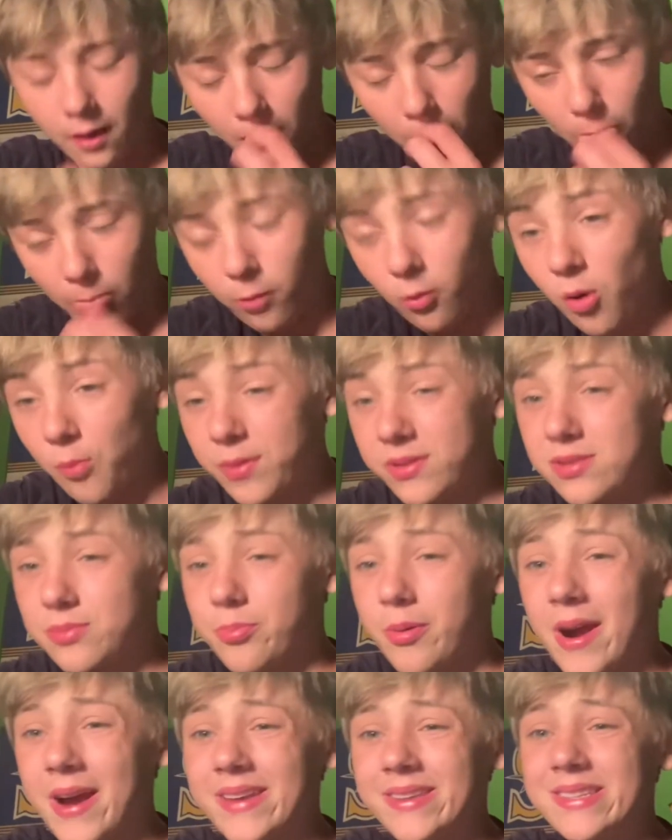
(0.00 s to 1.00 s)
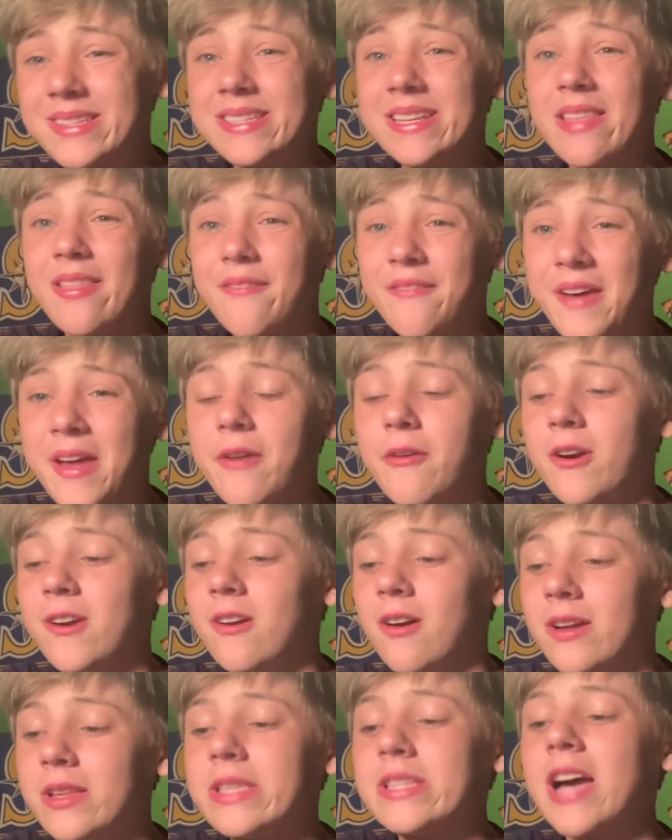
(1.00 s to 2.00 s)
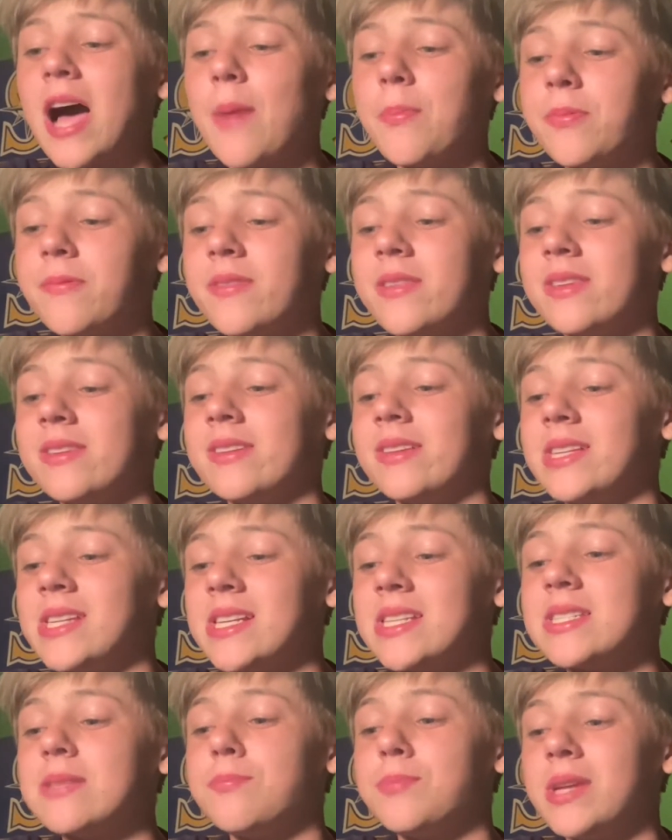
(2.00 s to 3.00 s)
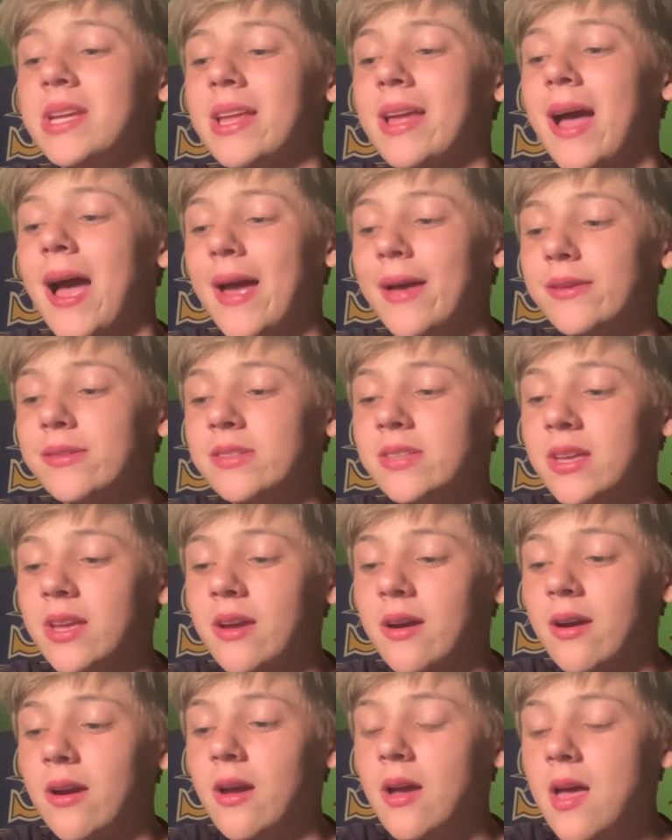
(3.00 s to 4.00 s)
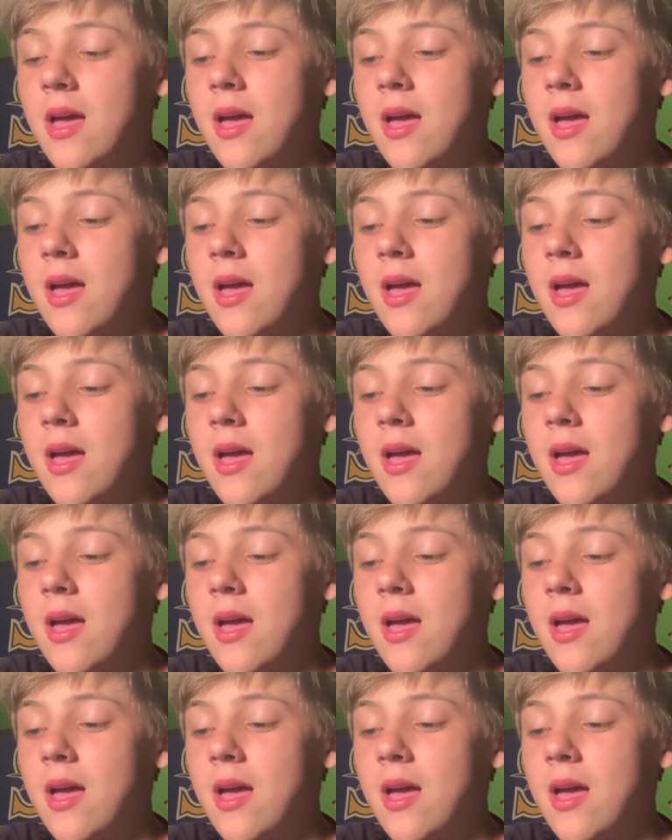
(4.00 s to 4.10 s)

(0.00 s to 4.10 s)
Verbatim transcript: you won't be surprised to see the veteran on top of this list being Kyle Seager,